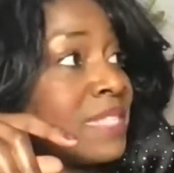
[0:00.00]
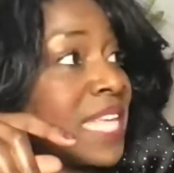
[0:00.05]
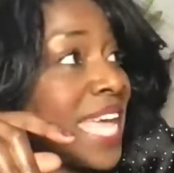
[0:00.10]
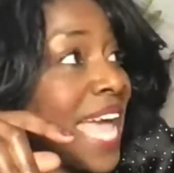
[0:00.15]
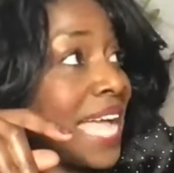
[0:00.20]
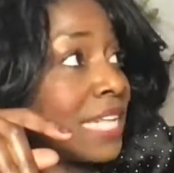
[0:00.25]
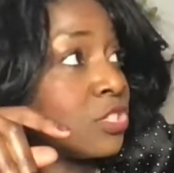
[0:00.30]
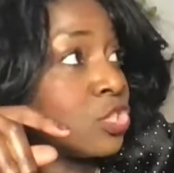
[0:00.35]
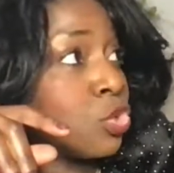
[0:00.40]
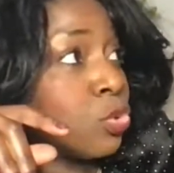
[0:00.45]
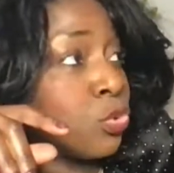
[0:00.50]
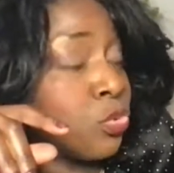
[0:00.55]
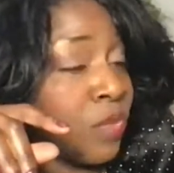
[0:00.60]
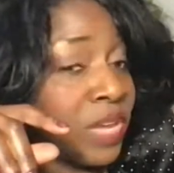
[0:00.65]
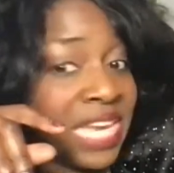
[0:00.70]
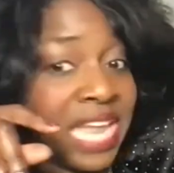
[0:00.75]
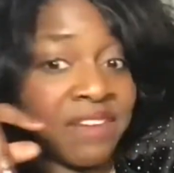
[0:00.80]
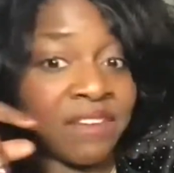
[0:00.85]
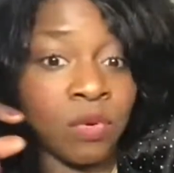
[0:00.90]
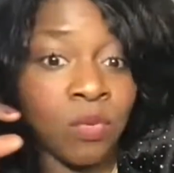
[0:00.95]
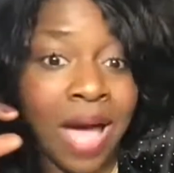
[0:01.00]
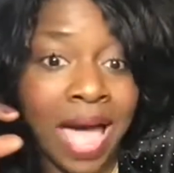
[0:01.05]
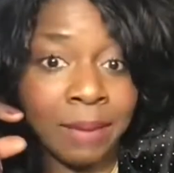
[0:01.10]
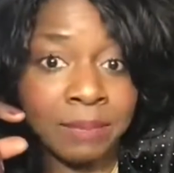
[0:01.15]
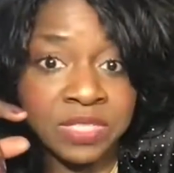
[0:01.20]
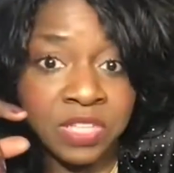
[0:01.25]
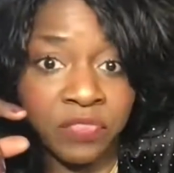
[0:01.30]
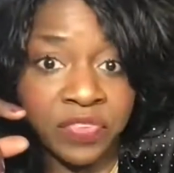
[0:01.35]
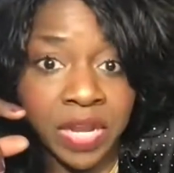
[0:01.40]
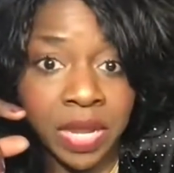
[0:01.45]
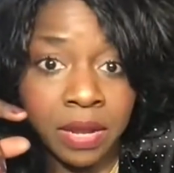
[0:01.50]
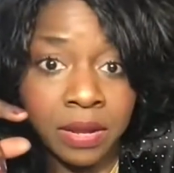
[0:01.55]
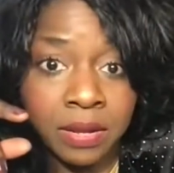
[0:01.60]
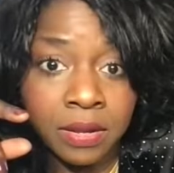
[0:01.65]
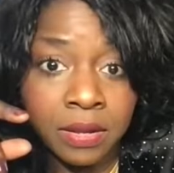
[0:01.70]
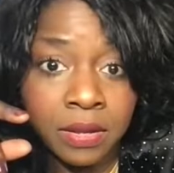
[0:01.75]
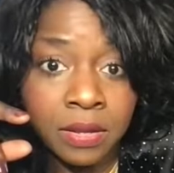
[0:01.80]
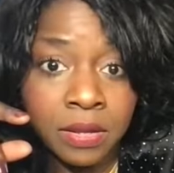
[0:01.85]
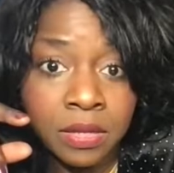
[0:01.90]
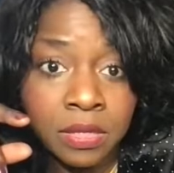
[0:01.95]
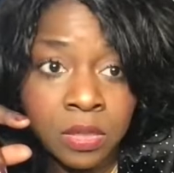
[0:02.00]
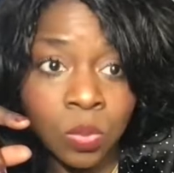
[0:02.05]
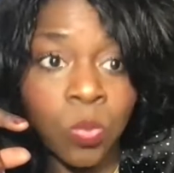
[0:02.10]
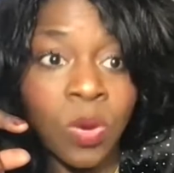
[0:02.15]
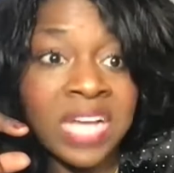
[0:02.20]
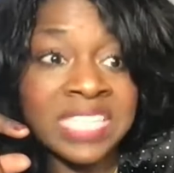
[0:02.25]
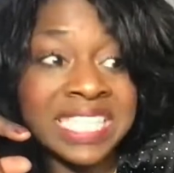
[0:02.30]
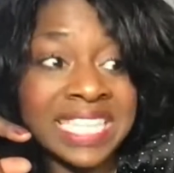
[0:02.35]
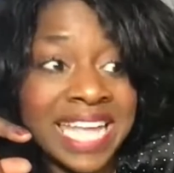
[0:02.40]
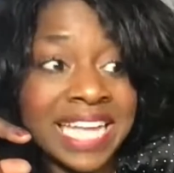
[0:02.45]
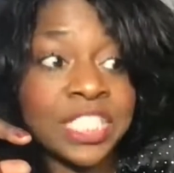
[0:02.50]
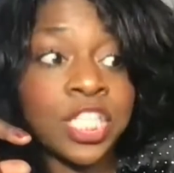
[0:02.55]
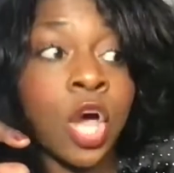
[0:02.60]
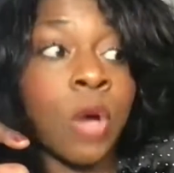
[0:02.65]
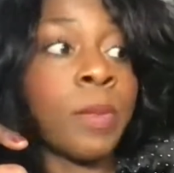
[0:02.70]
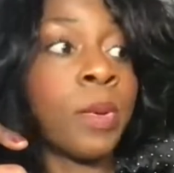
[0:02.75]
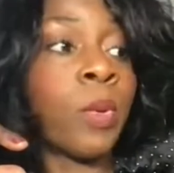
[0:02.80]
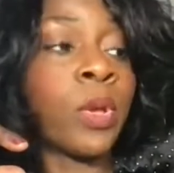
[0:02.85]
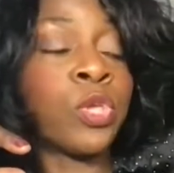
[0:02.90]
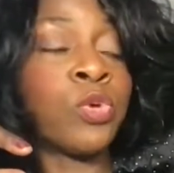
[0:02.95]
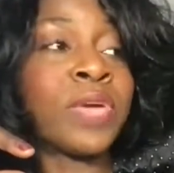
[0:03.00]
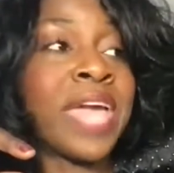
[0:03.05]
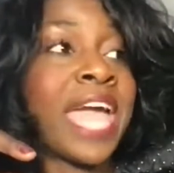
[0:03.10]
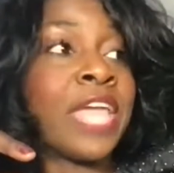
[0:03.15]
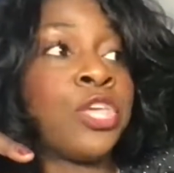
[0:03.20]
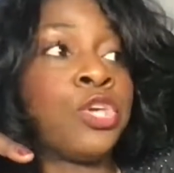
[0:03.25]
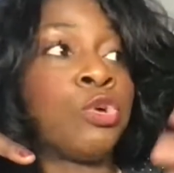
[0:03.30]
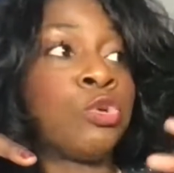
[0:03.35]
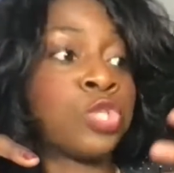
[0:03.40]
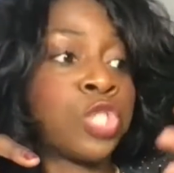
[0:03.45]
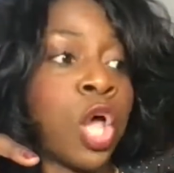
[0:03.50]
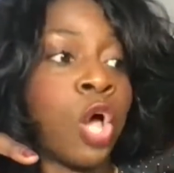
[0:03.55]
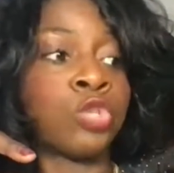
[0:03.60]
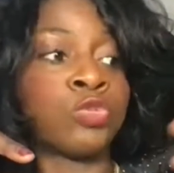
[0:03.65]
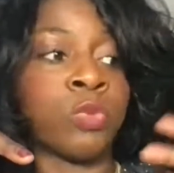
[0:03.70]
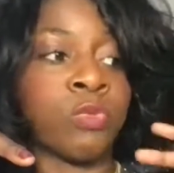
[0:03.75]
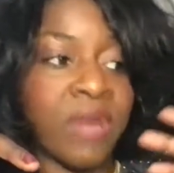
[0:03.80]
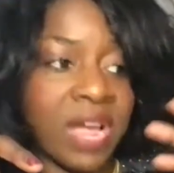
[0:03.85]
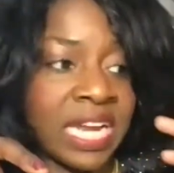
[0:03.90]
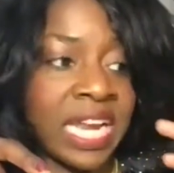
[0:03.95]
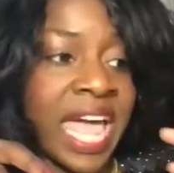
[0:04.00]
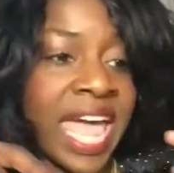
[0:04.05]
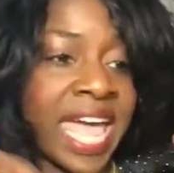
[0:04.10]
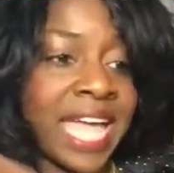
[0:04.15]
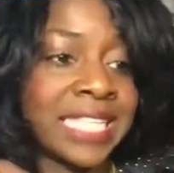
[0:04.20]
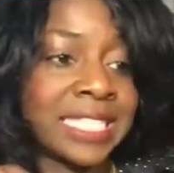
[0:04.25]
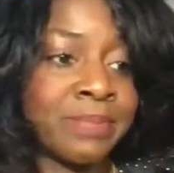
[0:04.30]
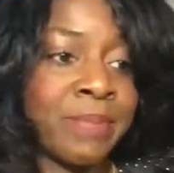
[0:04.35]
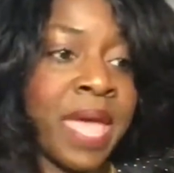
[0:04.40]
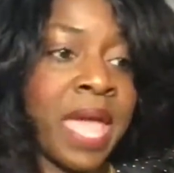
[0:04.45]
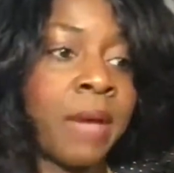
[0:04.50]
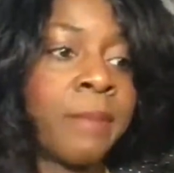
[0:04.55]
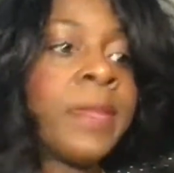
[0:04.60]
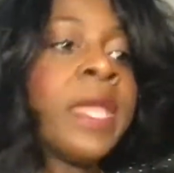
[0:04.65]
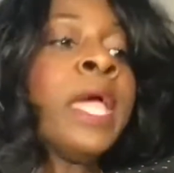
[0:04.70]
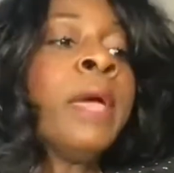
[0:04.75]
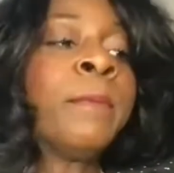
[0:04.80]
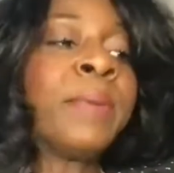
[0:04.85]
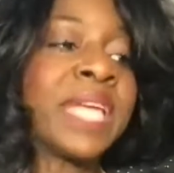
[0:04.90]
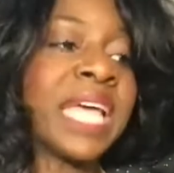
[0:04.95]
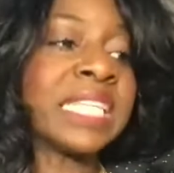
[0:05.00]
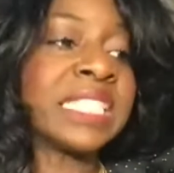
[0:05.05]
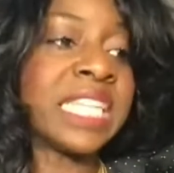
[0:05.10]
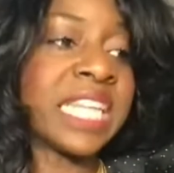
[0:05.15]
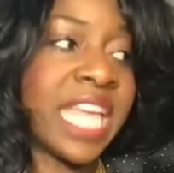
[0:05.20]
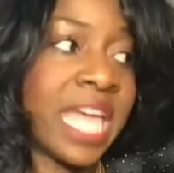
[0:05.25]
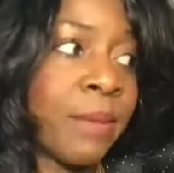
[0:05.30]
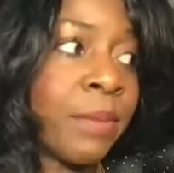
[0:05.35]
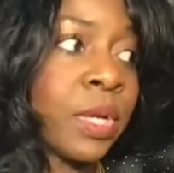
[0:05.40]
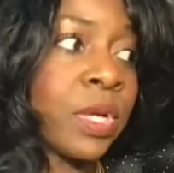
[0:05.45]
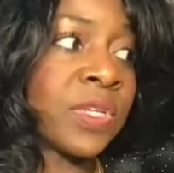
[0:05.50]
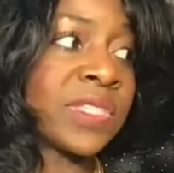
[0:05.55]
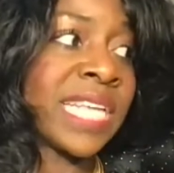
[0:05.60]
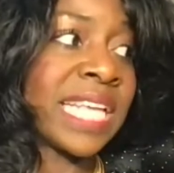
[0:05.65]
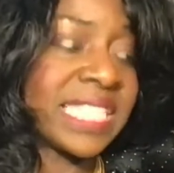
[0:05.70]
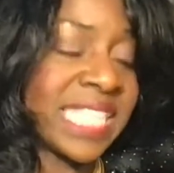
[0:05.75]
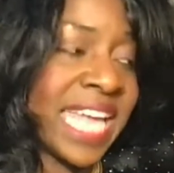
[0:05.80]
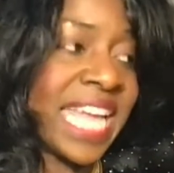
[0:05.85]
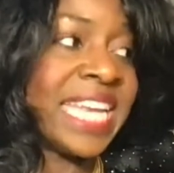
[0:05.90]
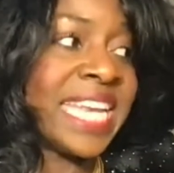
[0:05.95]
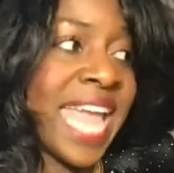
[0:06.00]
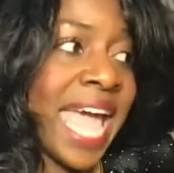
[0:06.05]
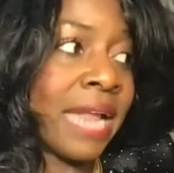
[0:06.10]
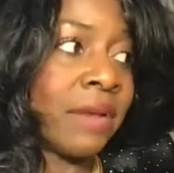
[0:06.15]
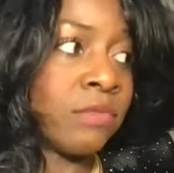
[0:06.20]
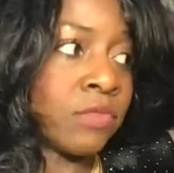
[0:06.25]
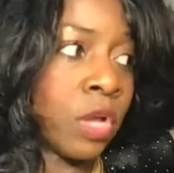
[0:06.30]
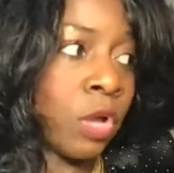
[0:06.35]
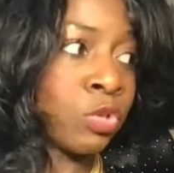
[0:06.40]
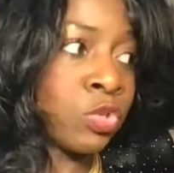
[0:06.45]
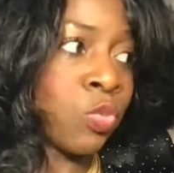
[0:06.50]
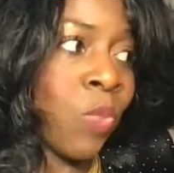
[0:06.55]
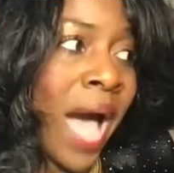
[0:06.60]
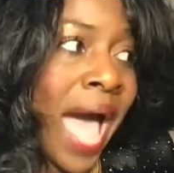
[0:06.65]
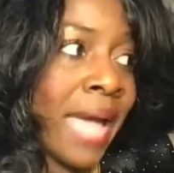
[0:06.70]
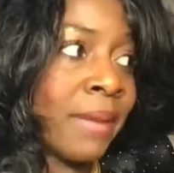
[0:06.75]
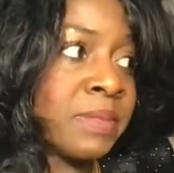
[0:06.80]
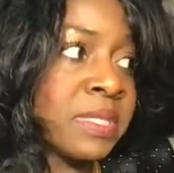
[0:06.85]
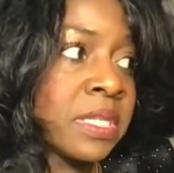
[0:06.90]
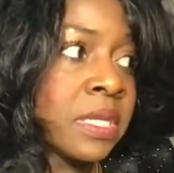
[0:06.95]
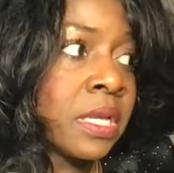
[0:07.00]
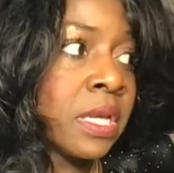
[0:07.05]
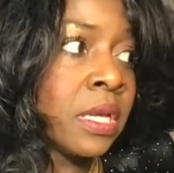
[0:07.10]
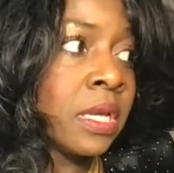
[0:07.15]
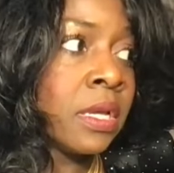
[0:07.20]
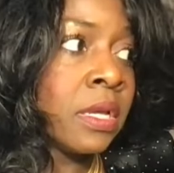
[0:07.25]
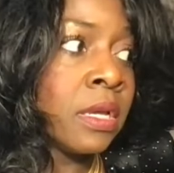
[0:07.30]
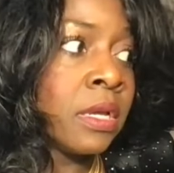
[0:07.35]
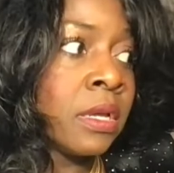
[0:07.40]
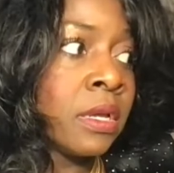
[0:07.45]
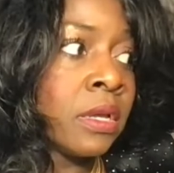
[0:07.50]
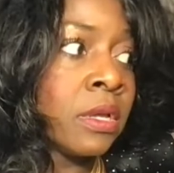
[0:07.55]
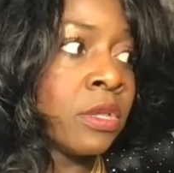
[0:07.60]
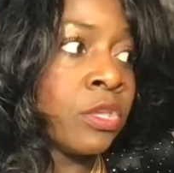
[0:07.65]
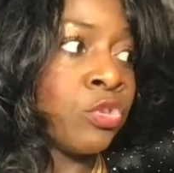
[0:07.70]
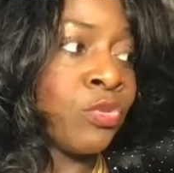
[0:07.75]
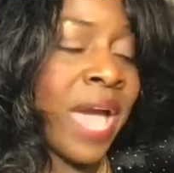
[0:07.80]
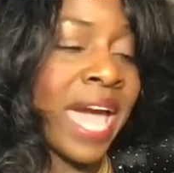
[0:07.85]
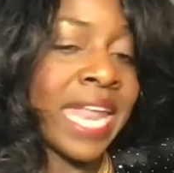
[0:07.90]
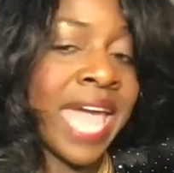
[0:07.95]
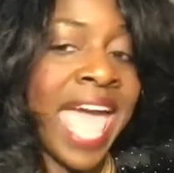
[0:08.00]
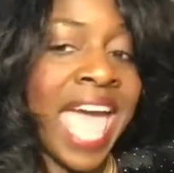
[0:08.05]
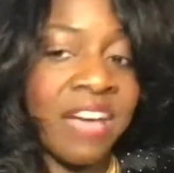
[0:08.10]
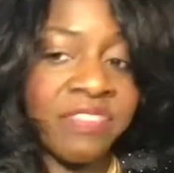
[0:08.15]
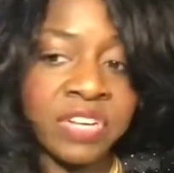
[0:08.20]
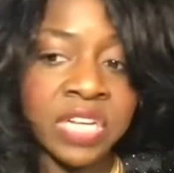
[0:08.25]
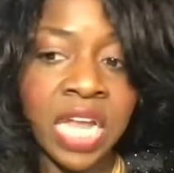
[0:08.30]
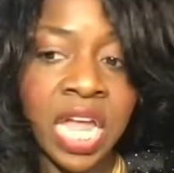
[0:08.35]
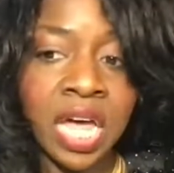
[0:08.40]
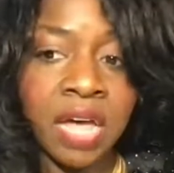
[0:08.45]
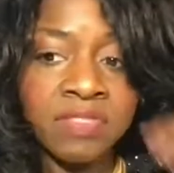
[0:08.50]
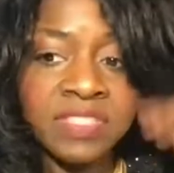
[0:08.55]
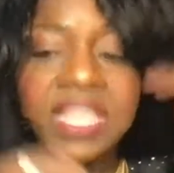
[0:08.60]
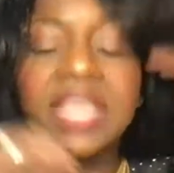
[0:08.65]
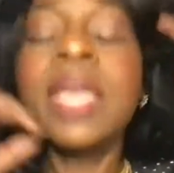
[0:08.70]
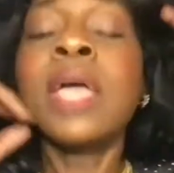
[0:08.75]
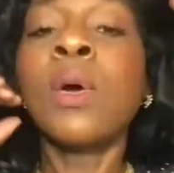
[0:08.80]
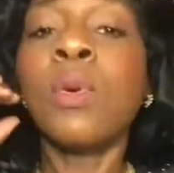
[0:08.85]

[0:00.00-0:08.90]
They got 2-3 level wipes over there. The ones that they told me, well, you can't use those with regular hands, ma'am, because of the chemicals that's in those wipes. You got to have gloves.